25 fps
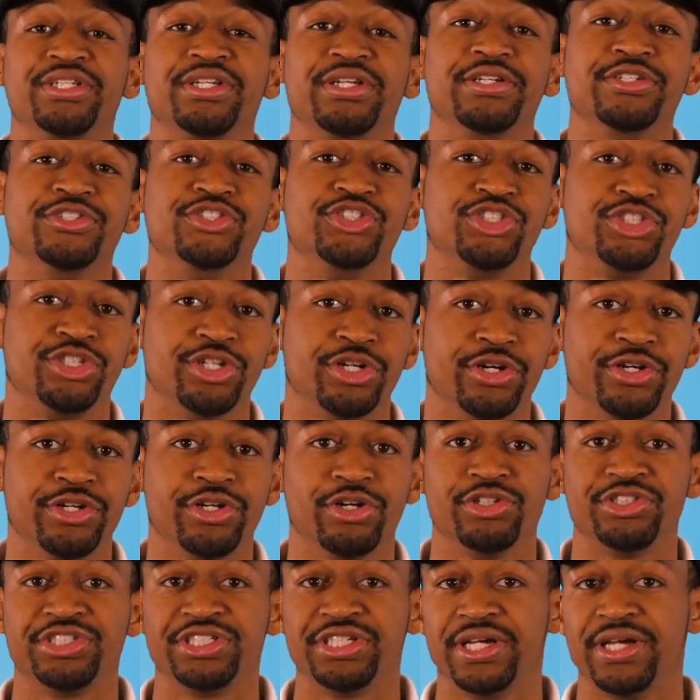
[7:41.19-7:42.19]
to ensure
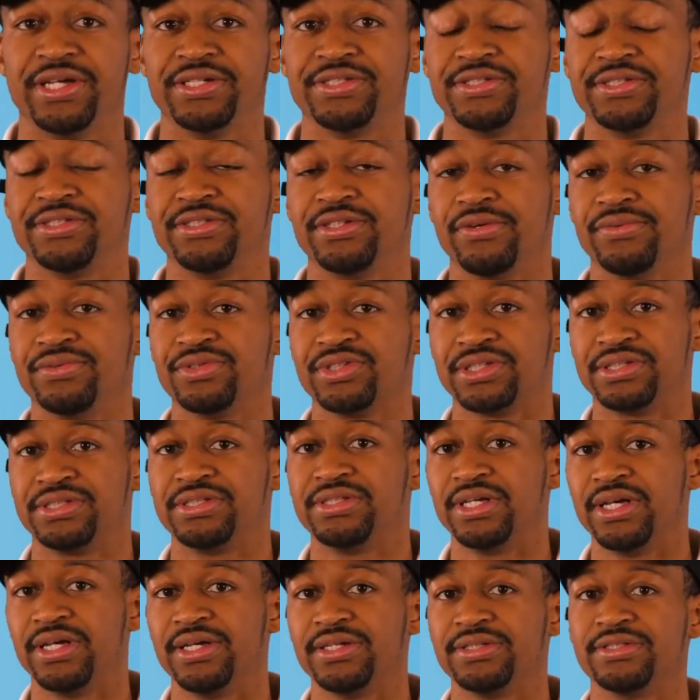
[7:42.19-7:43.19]
your chances of
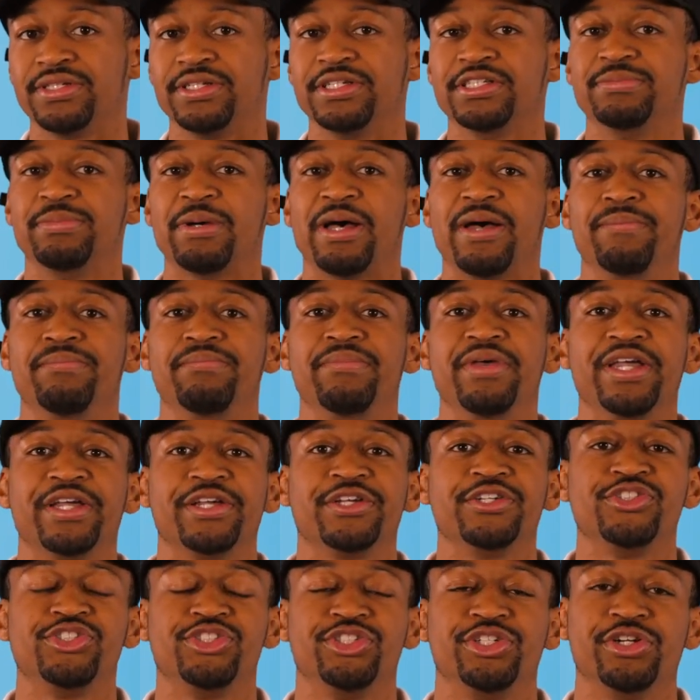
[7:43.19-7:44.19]
success is by
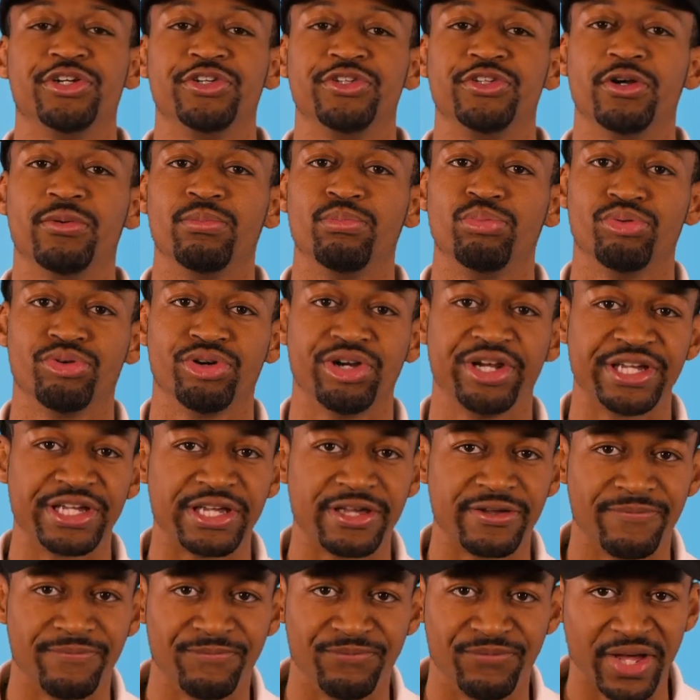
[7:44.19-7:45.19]
making sure you're
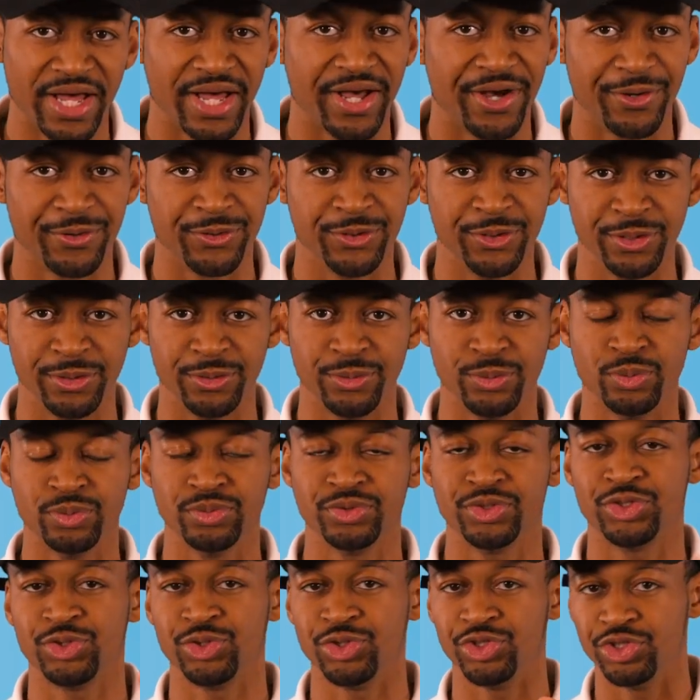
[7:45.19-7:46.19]
bringing value
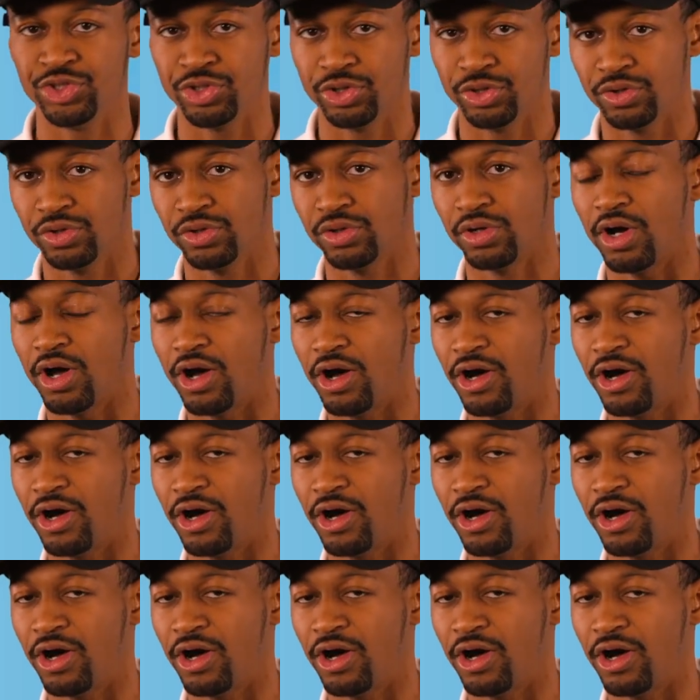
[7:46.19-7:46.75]
to your